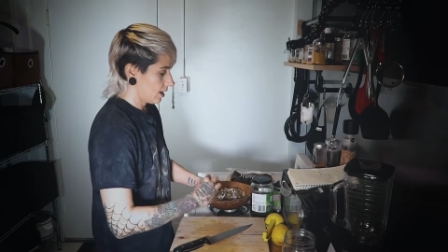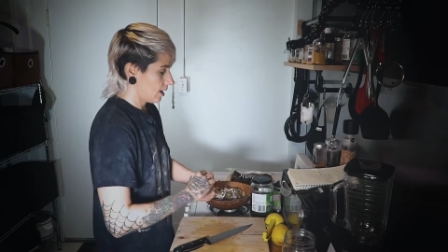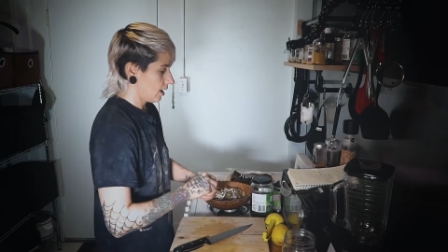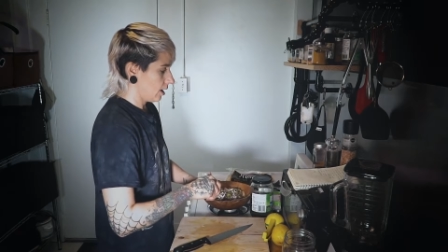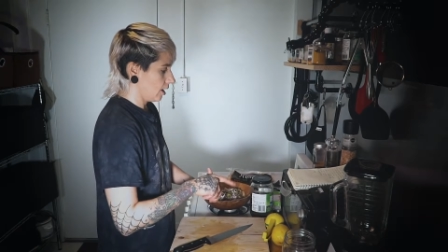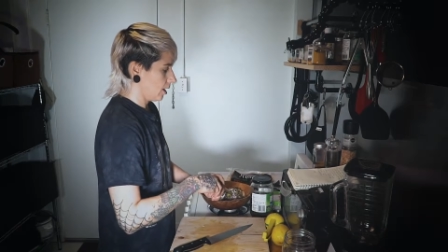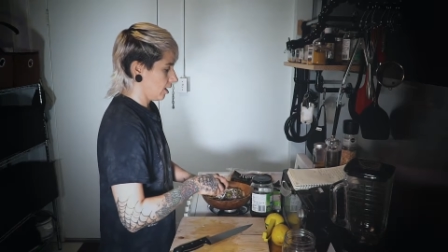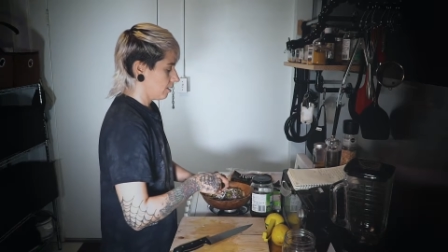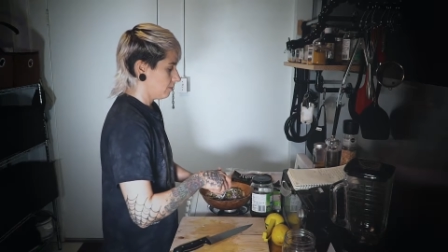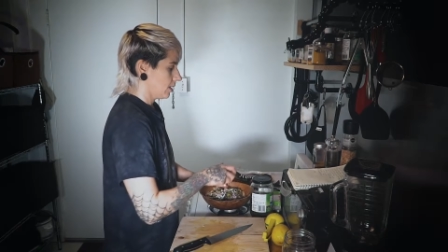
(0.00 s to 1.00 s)

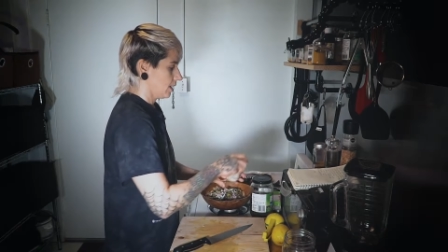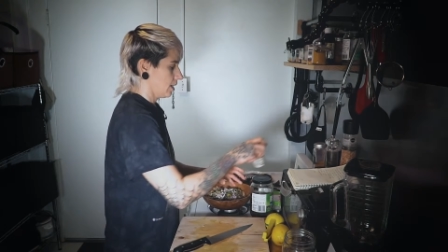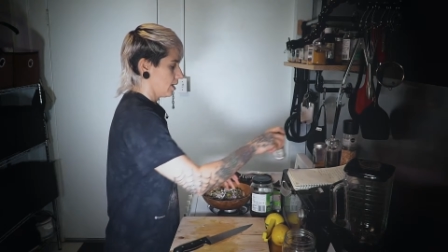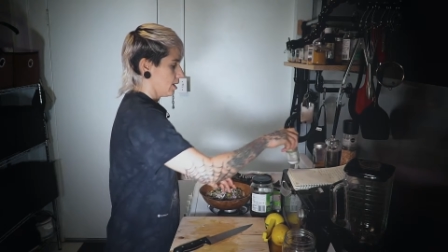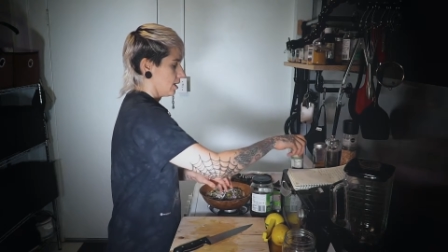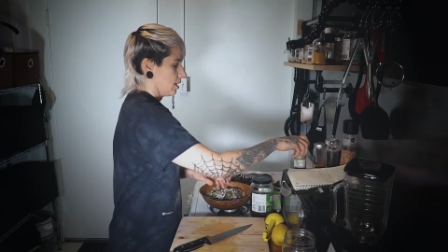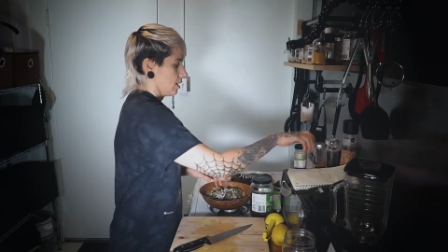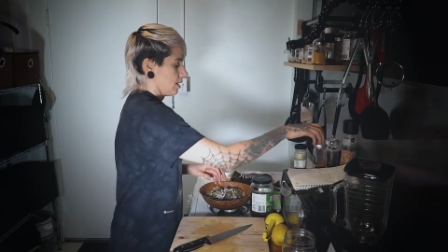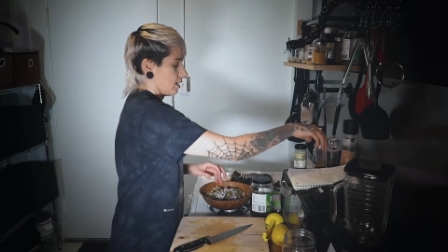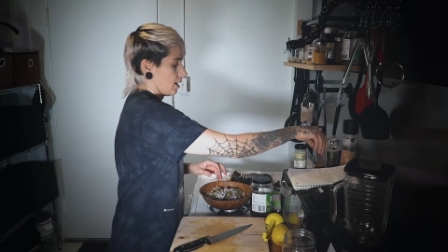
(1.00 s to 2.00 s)
And
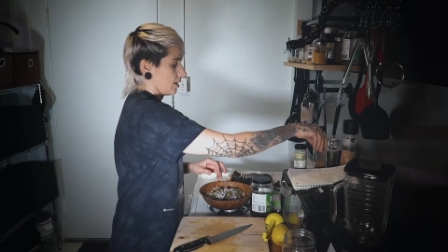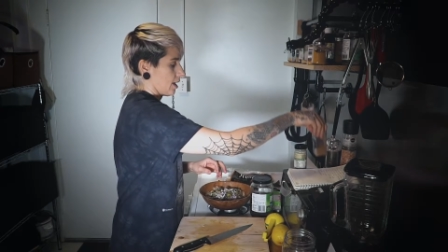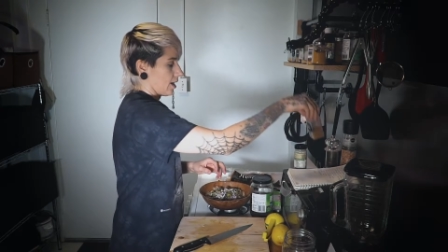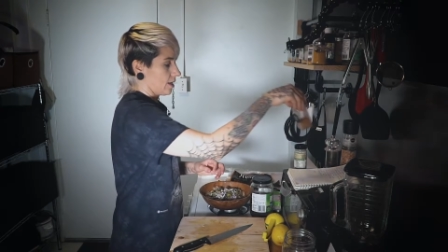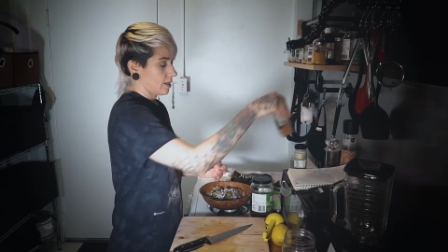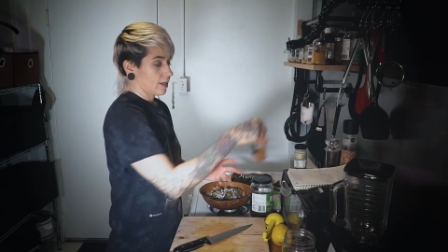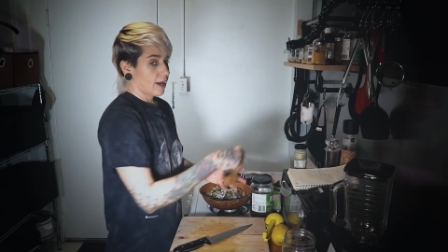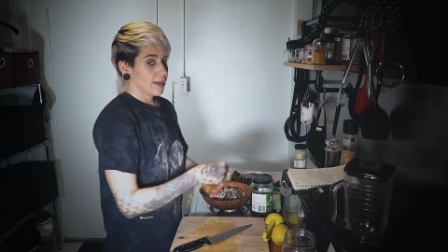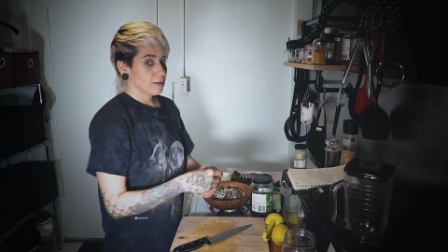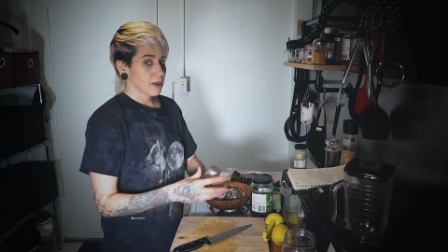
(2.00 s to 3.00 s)
then
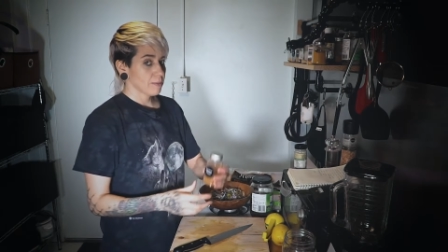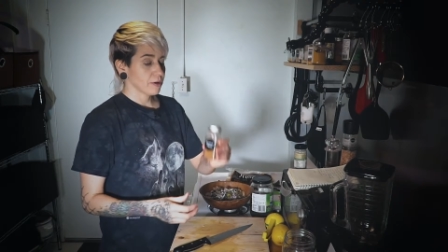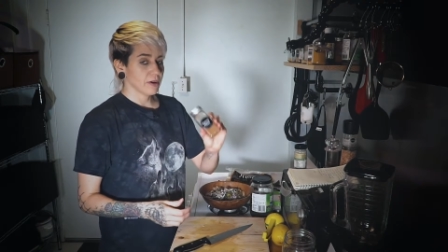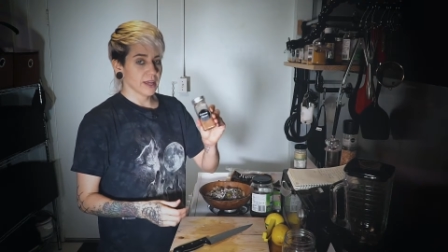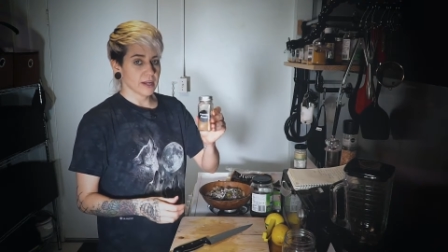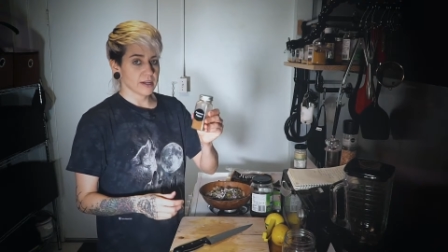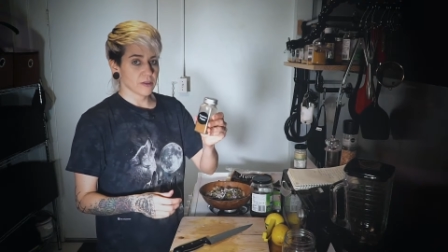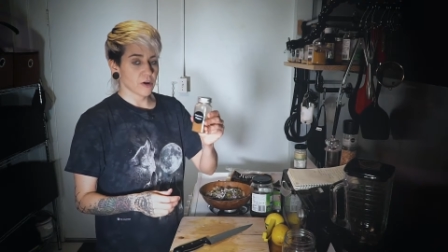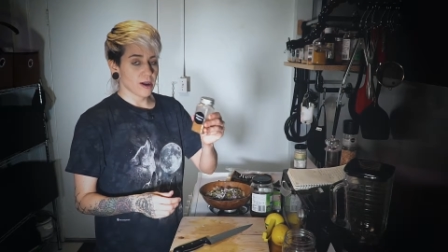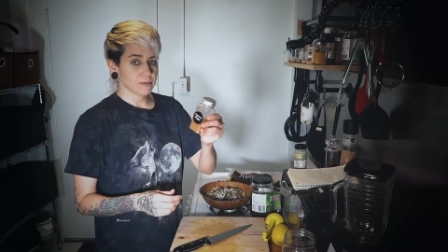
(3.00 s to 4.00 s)
cayenne pepper, again,
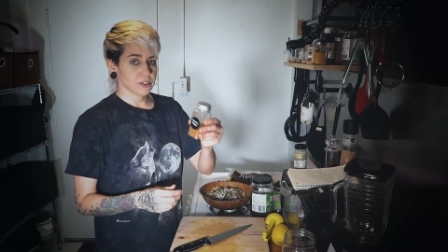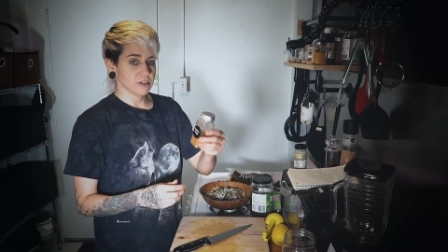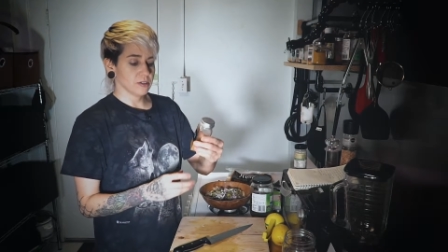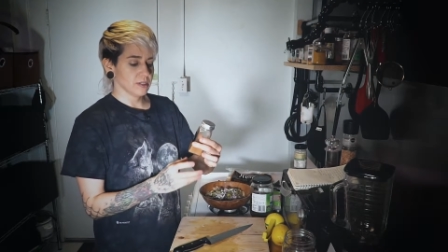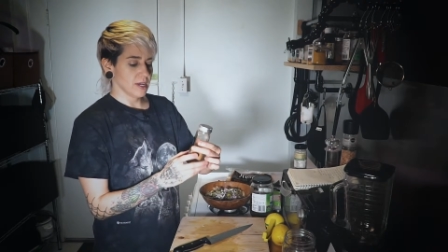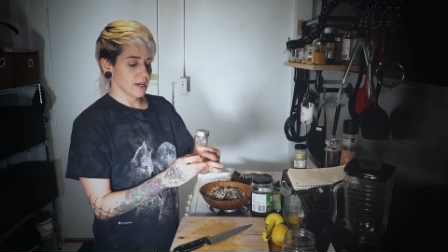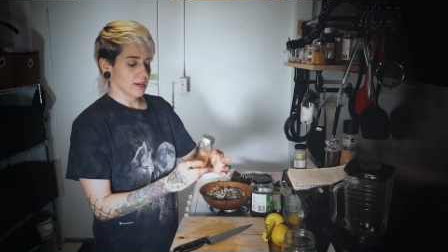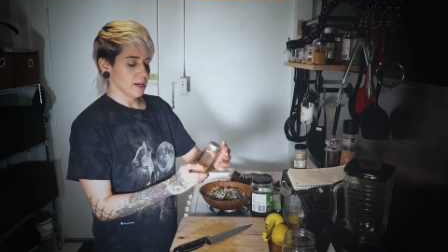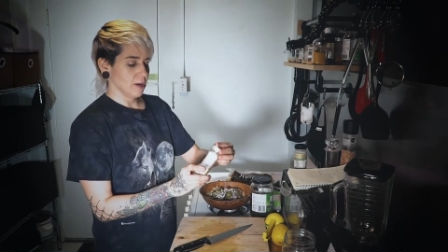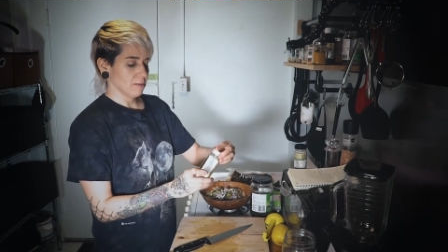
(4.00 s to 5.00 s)
another optional
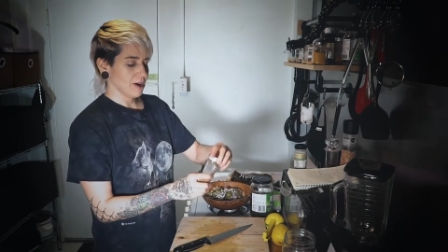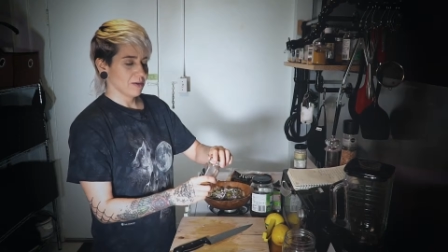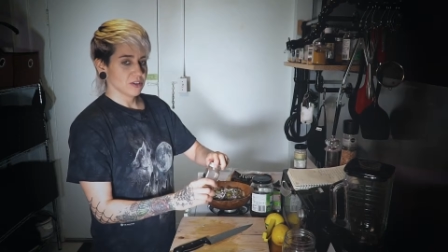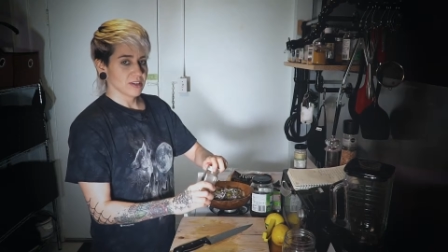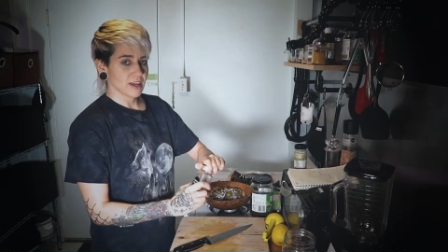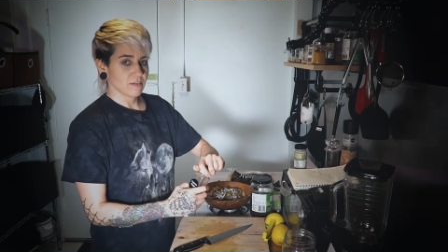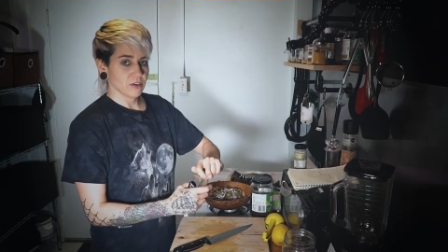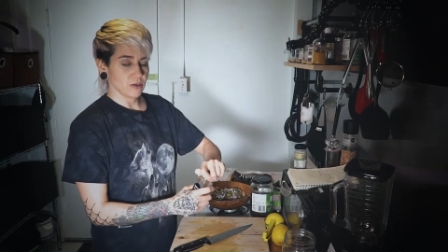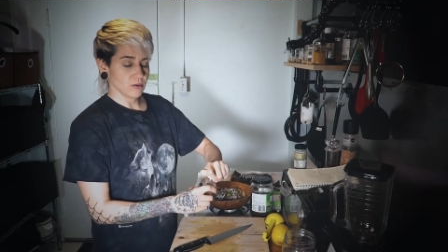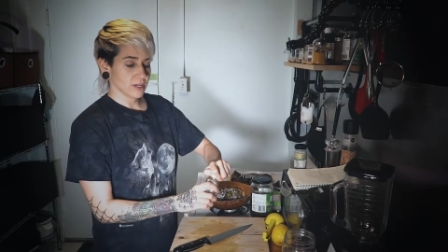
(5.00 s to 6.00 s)
thing. I would just add a
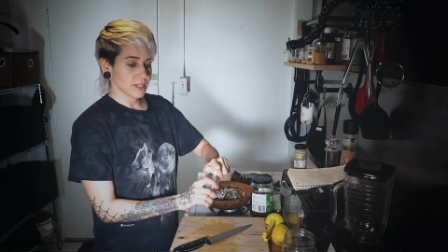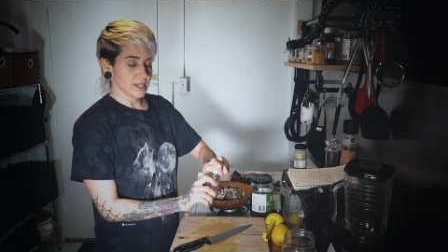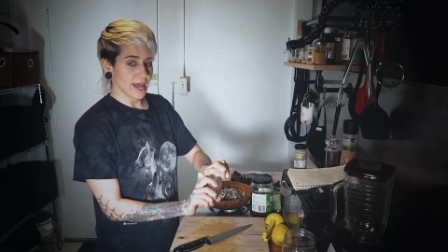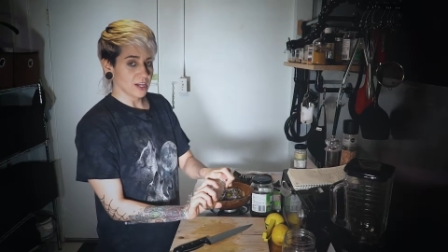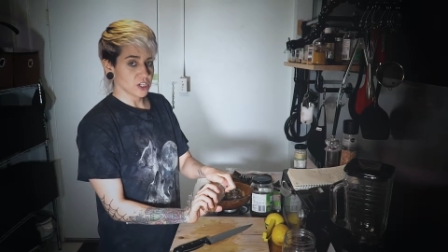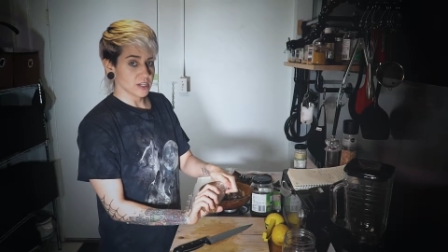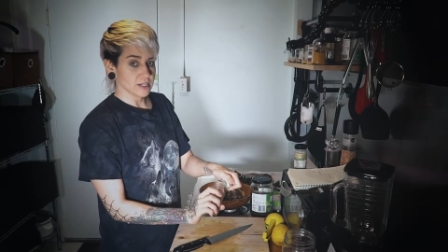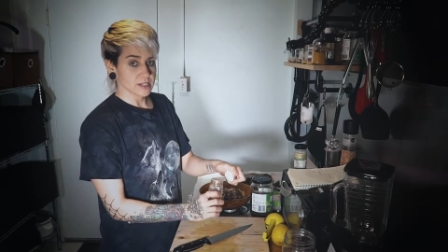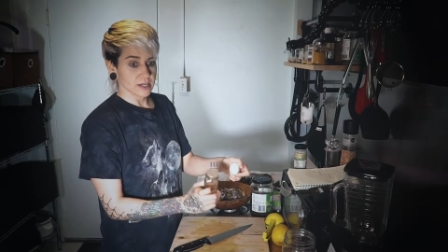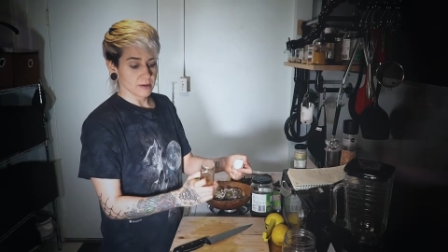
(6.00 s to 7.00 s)
few
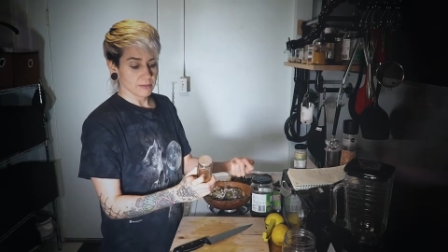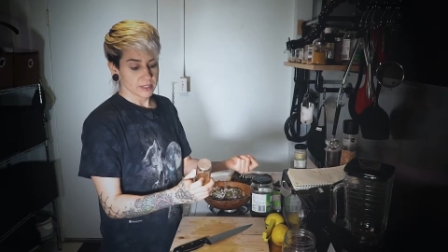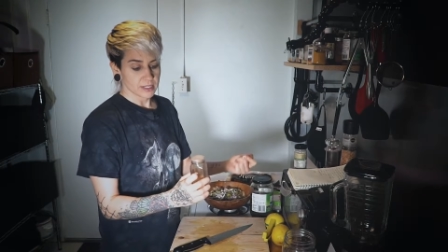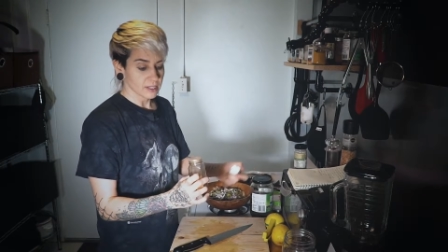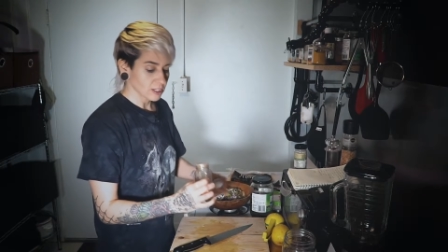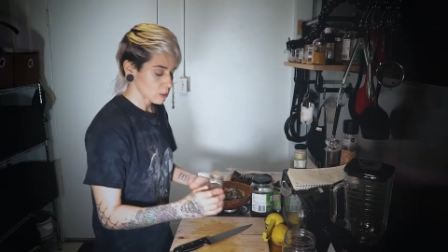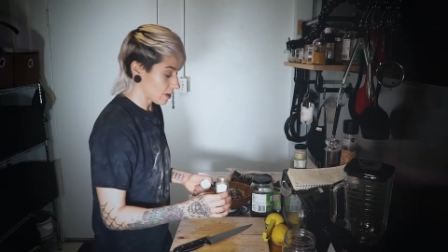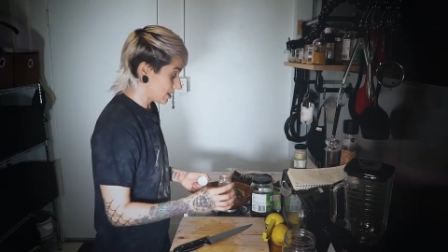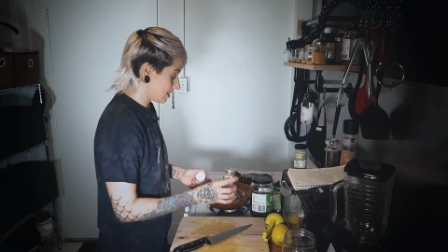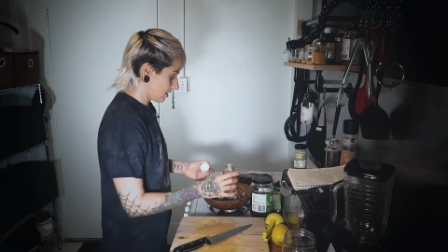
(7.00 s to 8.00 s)
dashes, a little
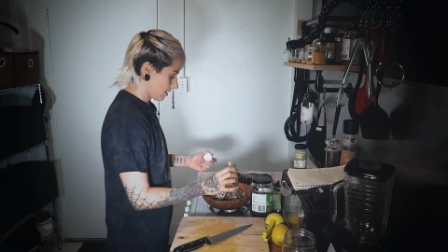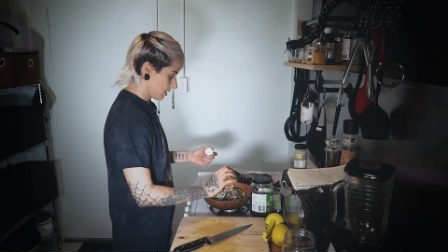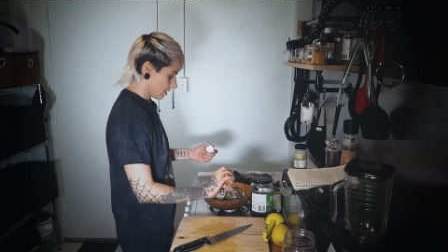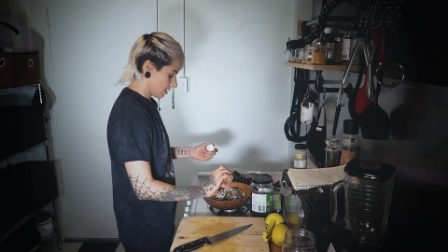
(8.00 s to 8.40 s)
spicy.